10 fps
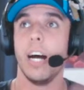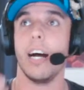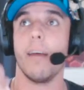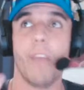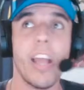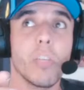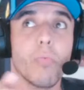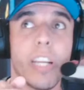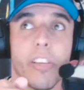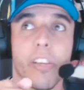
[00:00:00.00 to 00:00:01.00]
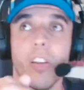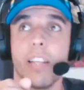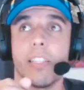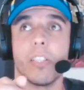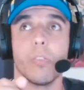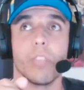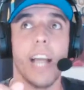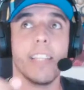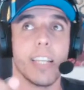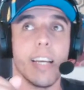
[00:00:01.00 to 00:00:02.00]
They should really utilize this all
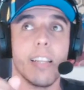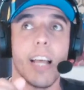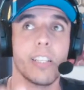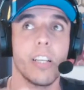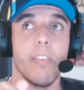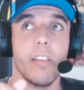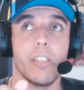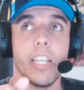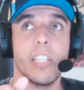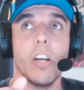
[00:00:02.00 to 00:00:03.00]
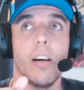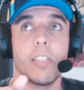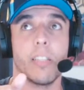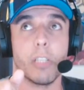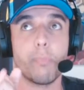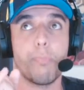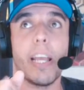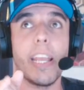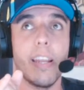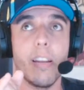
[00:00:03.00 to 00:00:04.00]
day today. That's good. She's got some
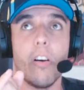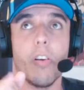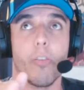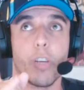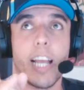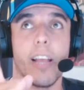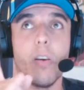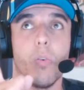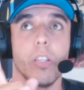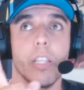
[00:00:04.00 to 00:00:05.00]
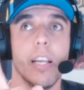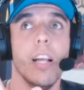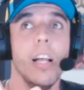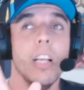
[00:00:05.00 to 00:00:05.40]
speed on Rakaya Horn there.